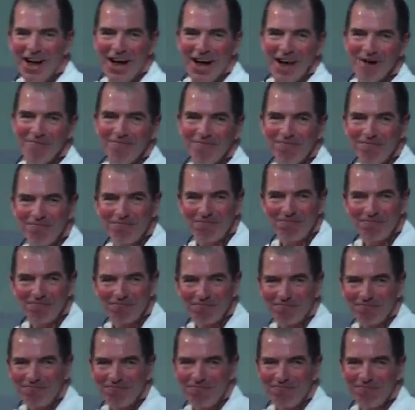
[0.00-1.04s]
Um,
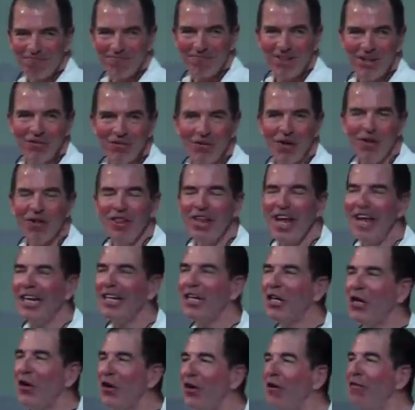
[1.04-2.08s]
so
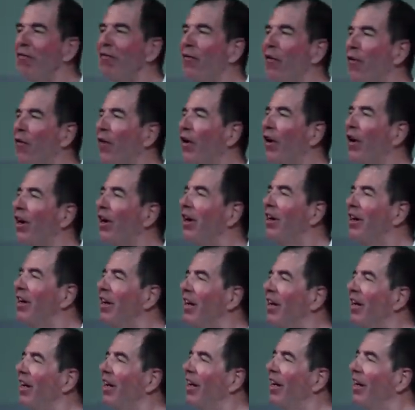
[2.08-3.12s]
thank you for
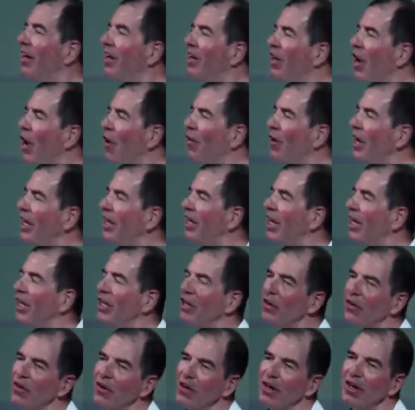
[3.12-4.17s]
knowing that
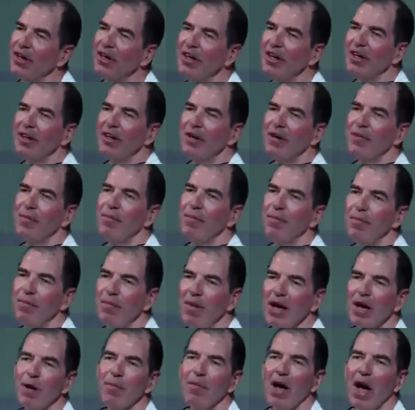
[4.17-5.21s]
your
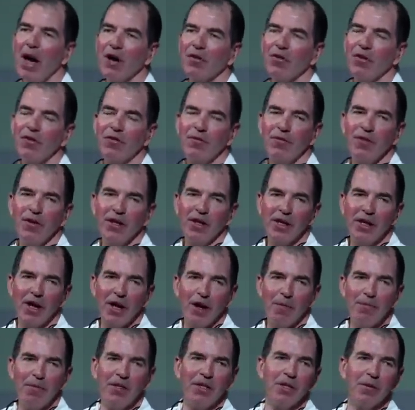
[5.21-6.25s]
mailbox is filling
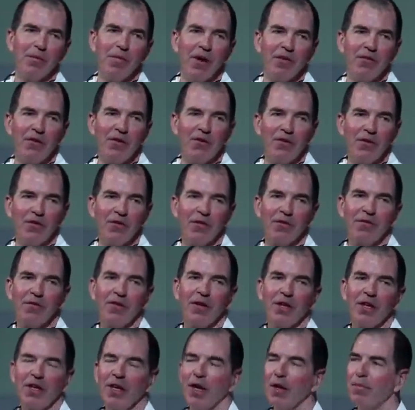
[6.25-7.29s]
up and your messages are
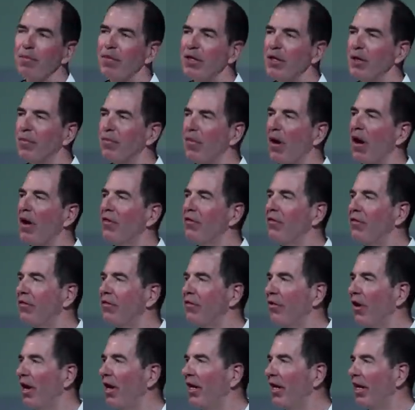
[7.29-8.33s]
filling up and your boss is
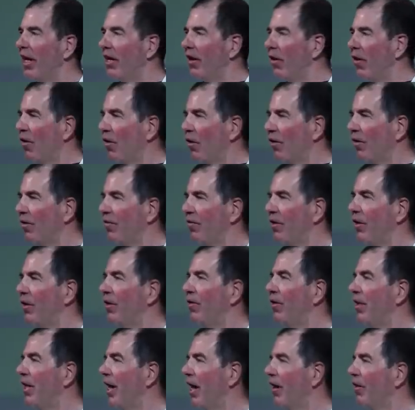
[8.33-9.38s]
trying to get a hold of
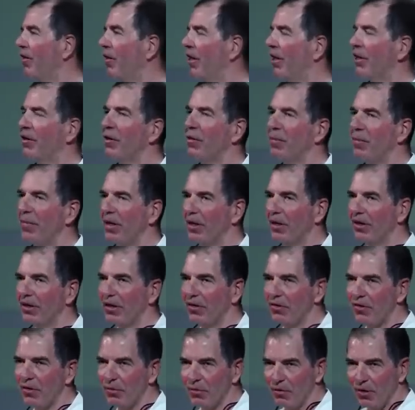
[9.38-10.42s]
you and that critical build
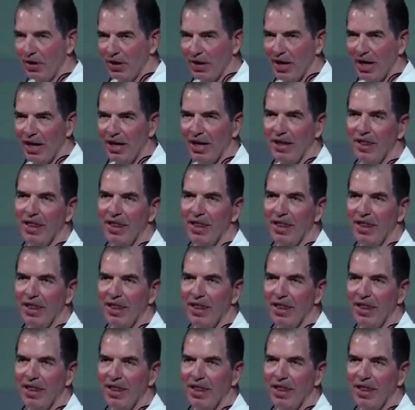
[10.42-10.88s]
isn't working.